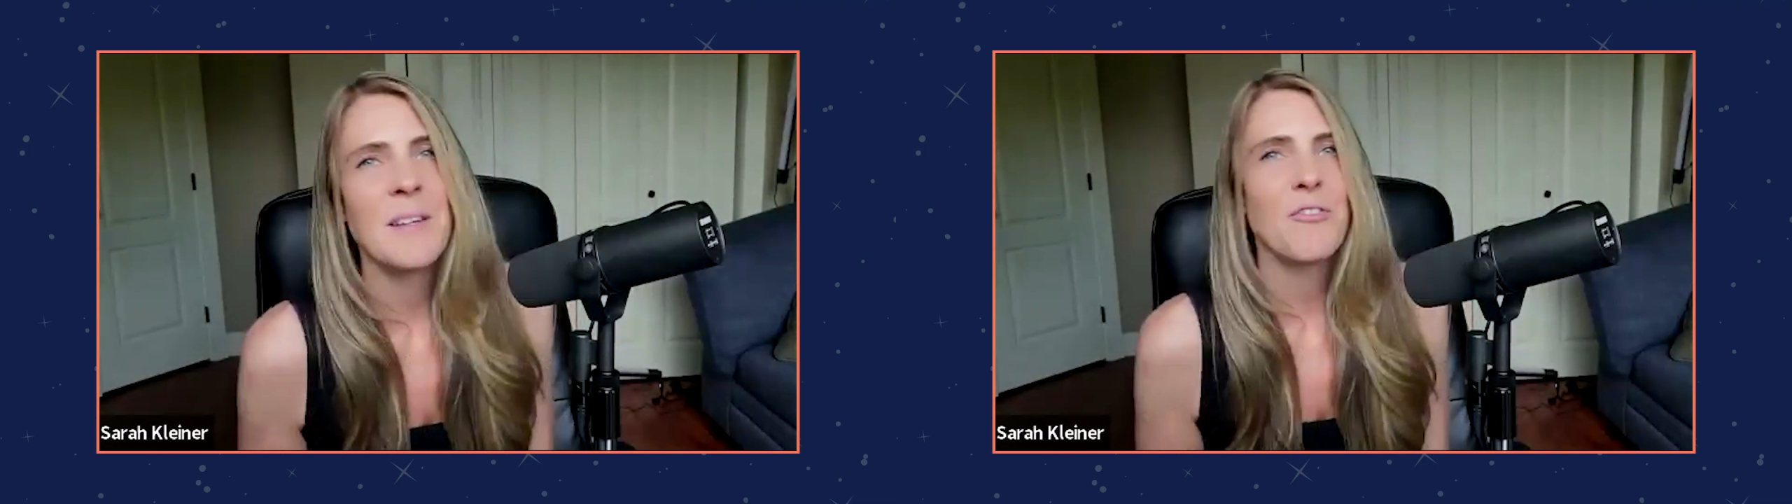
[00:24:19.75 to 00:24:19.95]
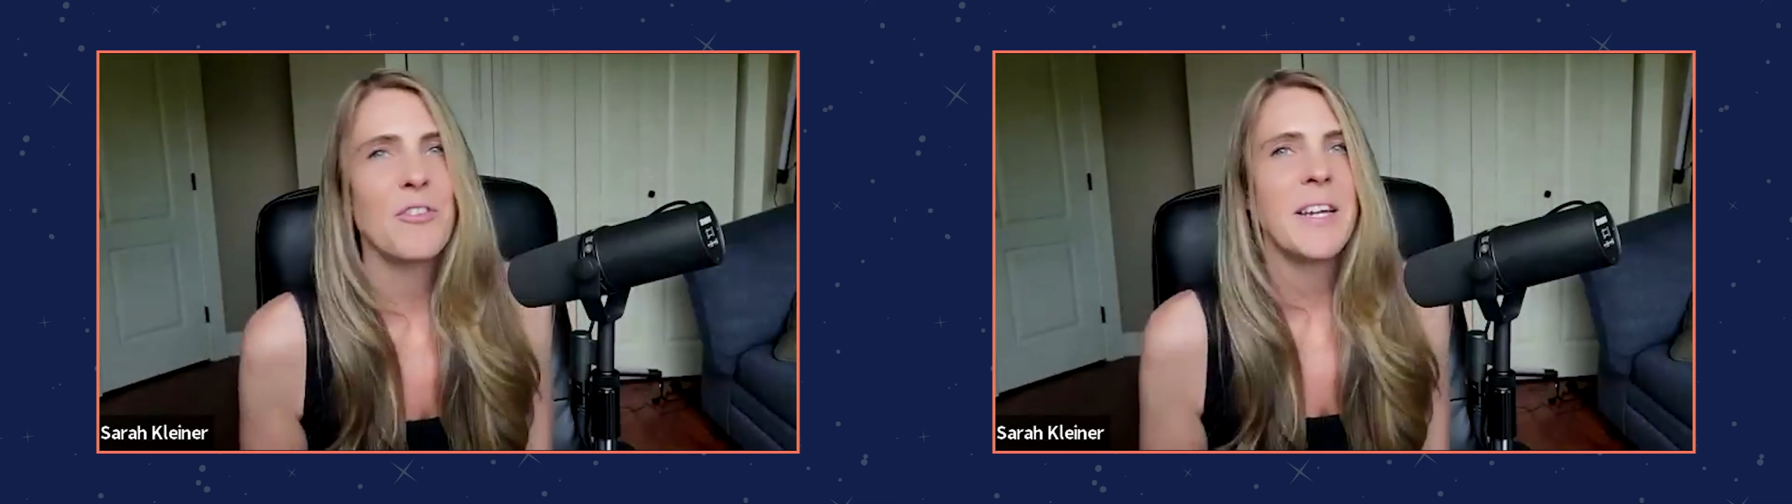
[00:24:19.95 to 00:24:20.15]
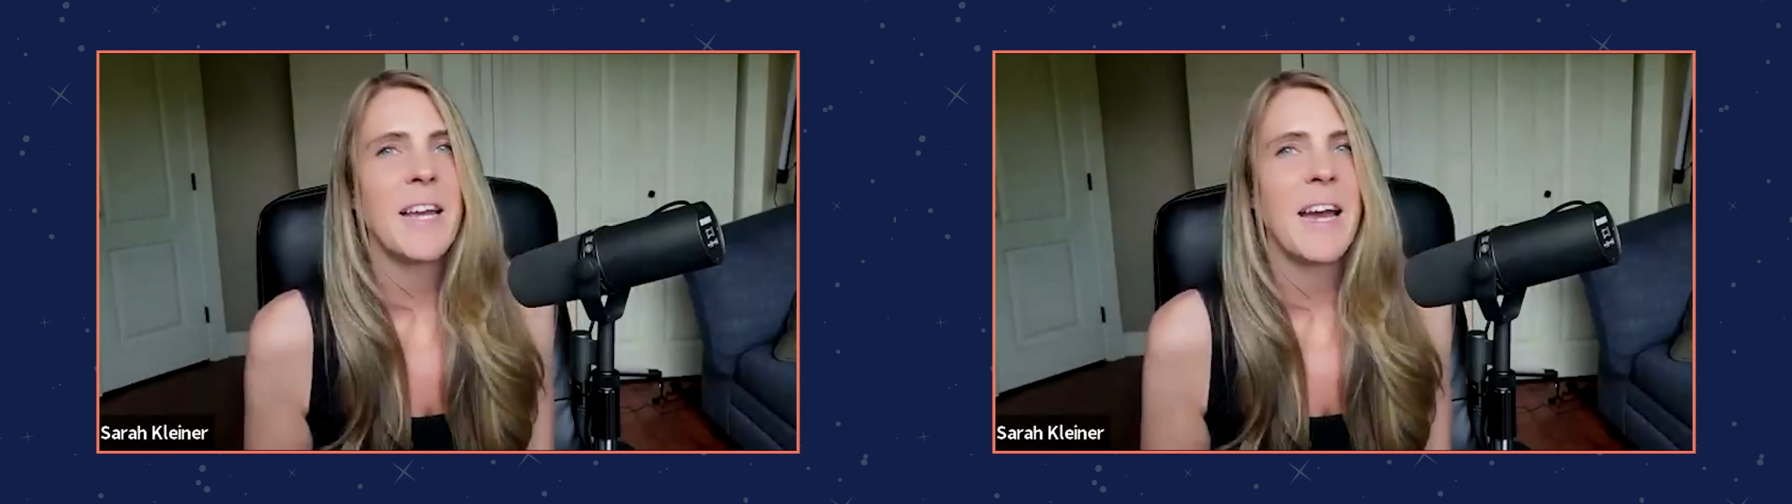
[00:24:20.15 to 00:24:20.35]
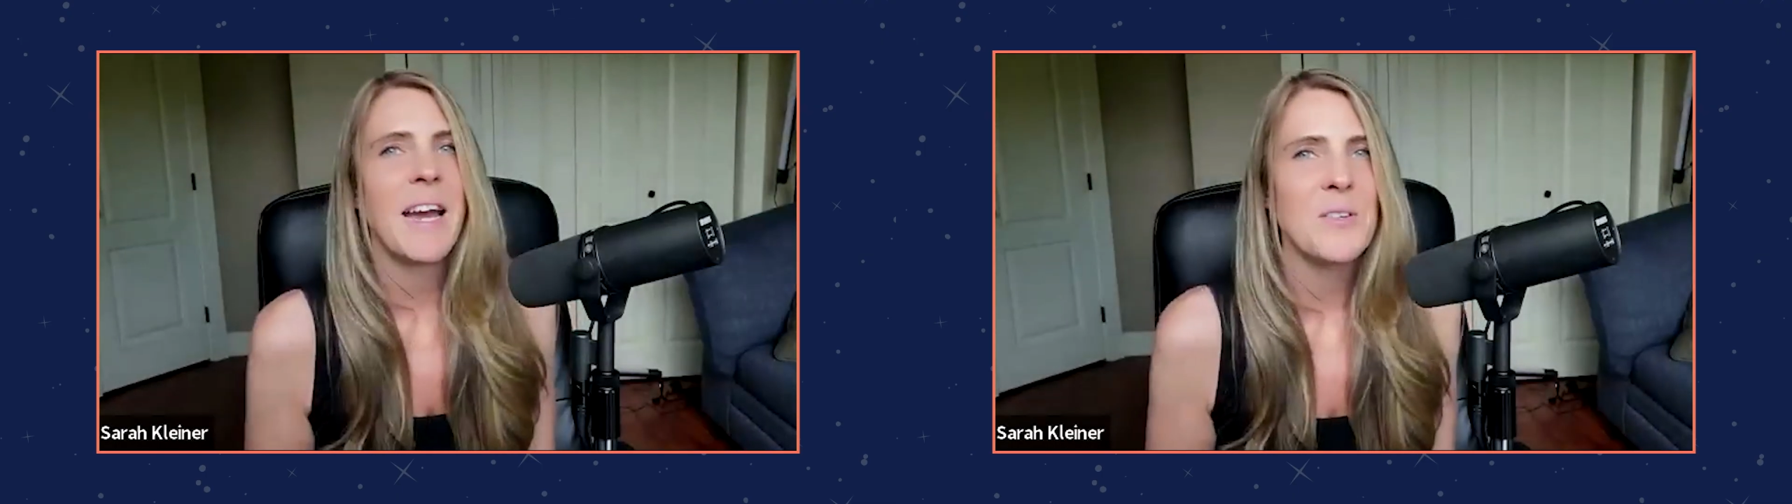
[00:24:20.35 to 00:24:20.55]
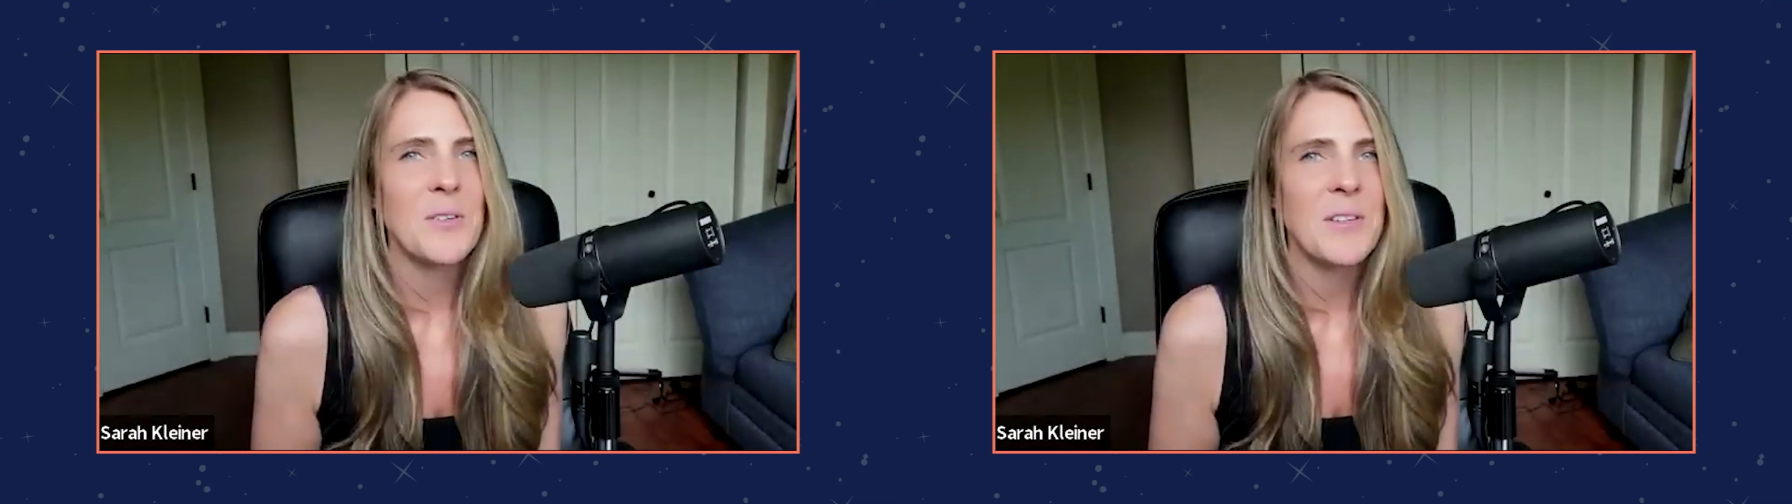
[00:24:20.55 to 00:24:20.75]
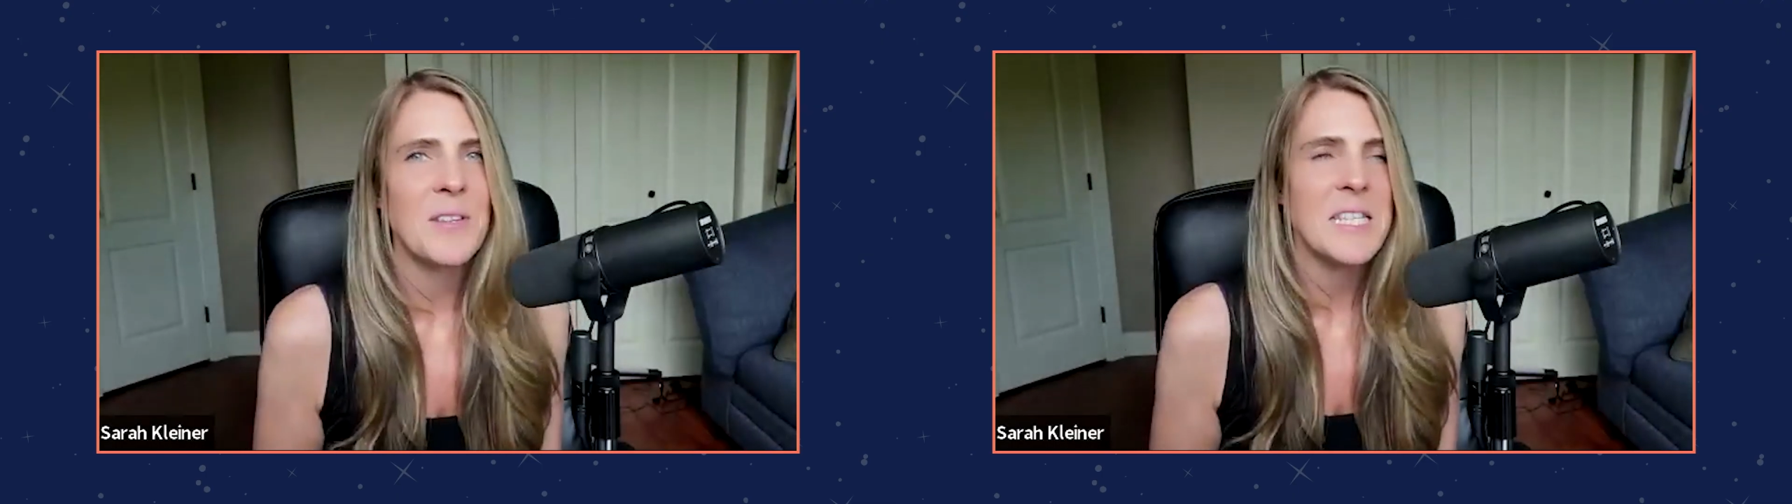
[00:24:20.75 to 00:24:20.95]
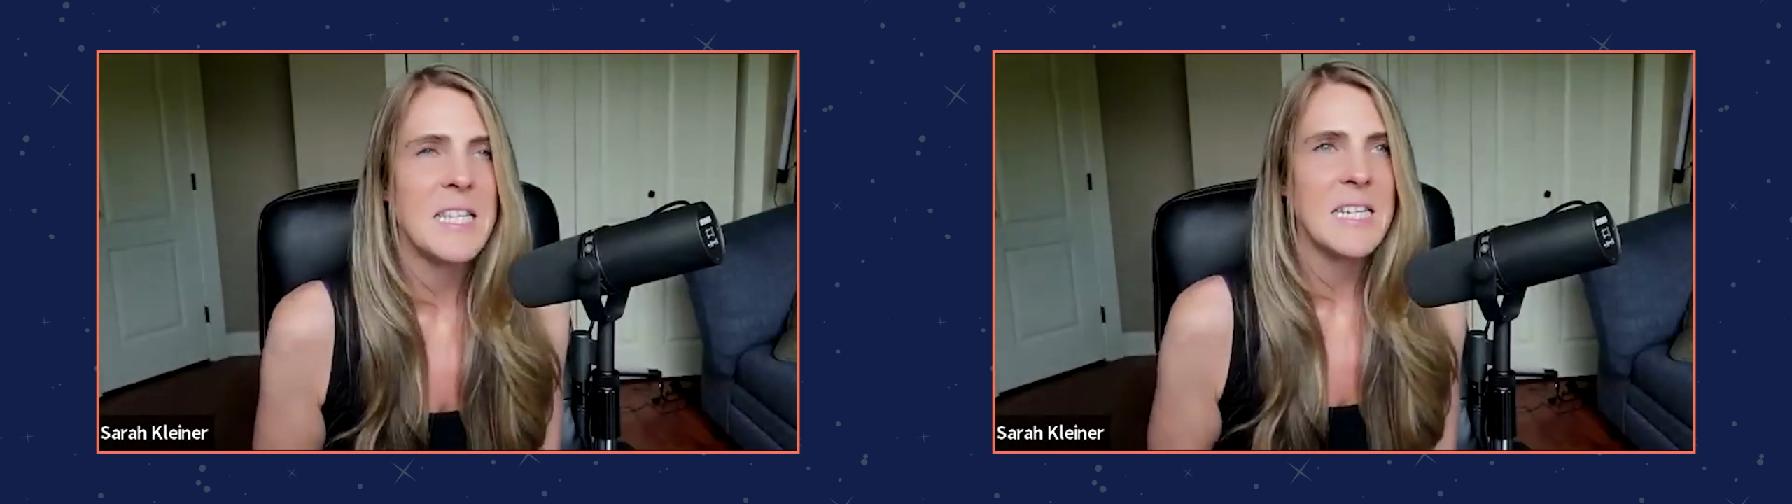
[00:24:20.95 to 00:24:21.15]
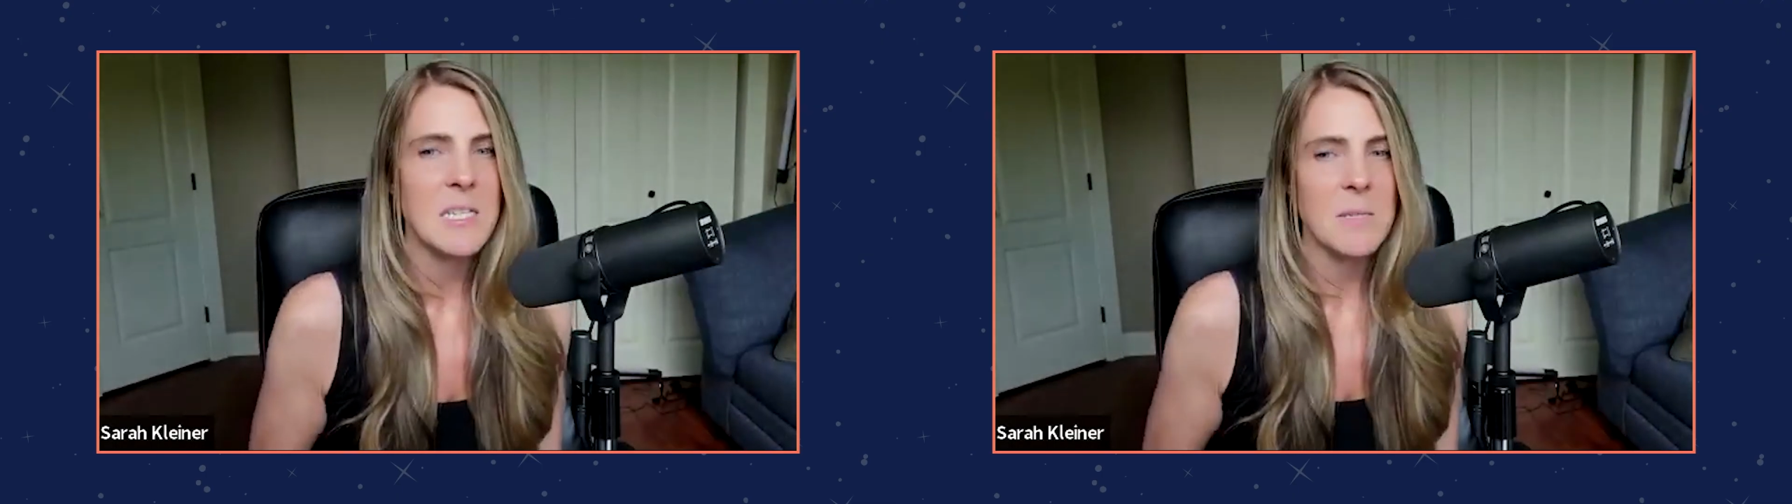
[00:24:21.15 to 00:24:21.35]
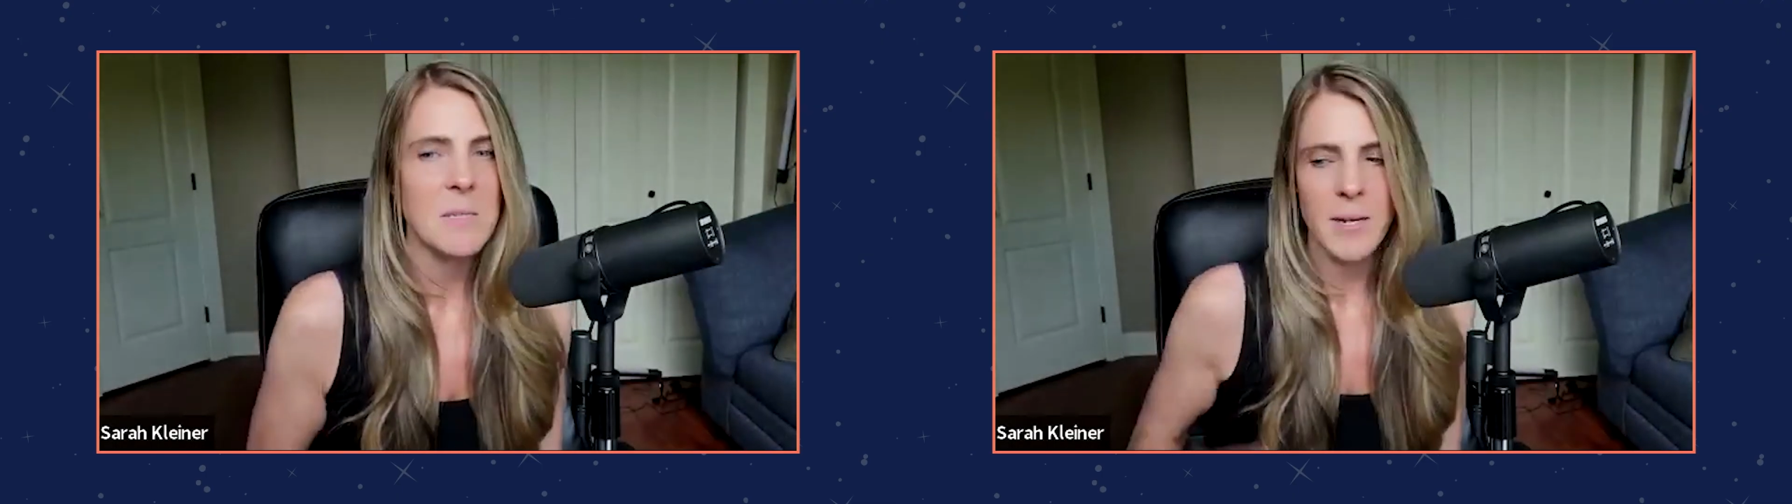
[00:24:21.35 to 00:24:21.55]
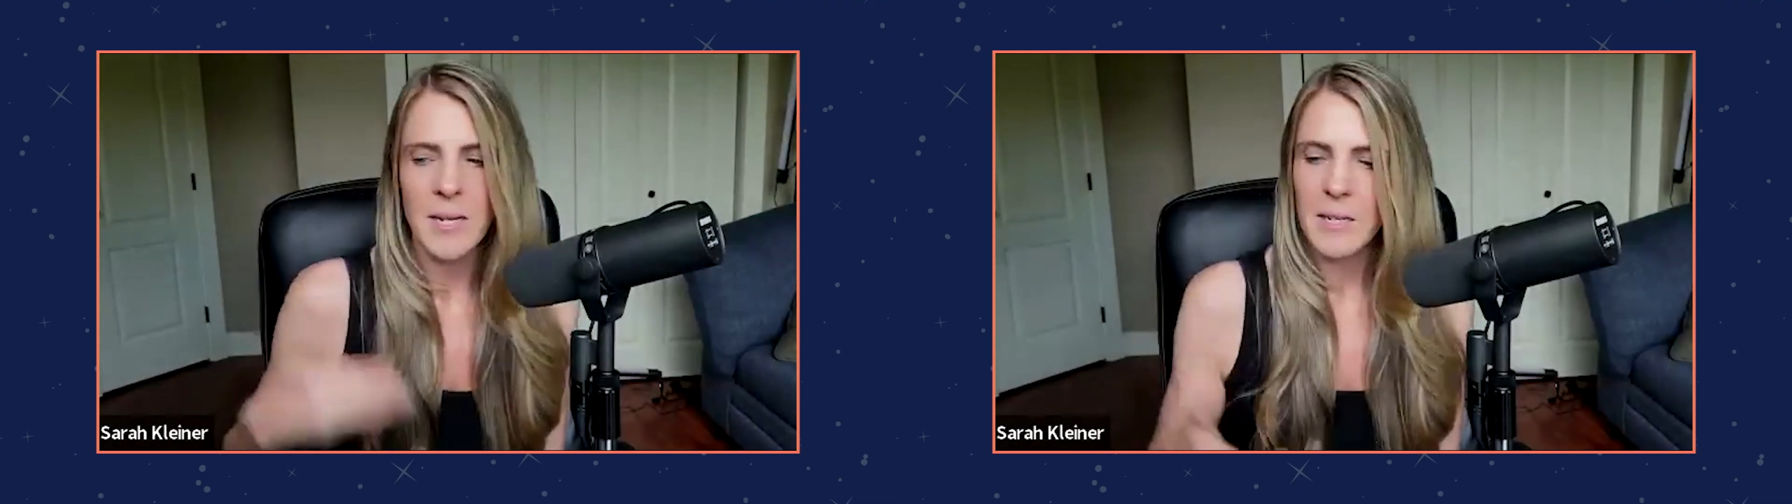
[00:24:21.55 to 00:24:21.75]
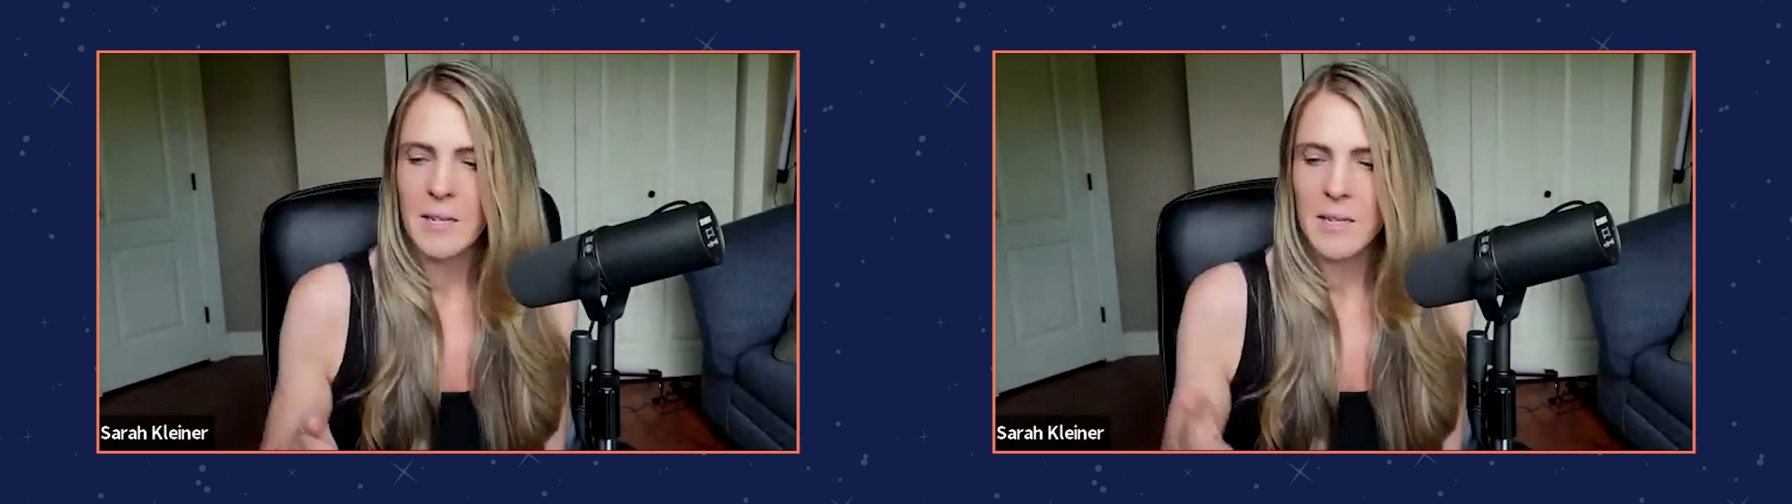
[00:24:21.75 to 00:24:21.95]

they freak out during these things, but